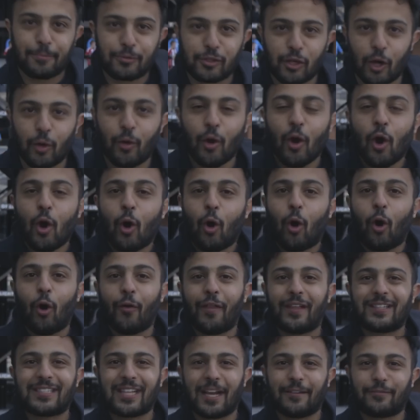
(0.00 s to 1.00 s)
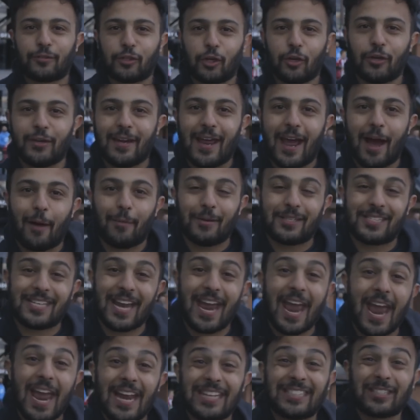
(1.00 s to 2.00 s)
So all that's left to do now is to
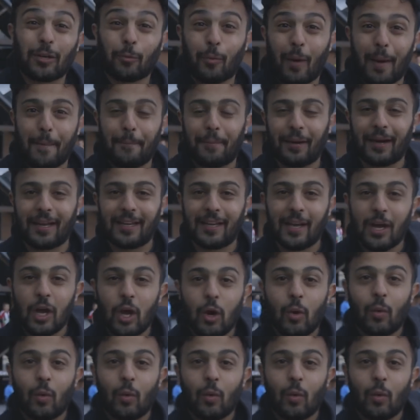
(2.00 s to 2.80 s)
head to Wembley,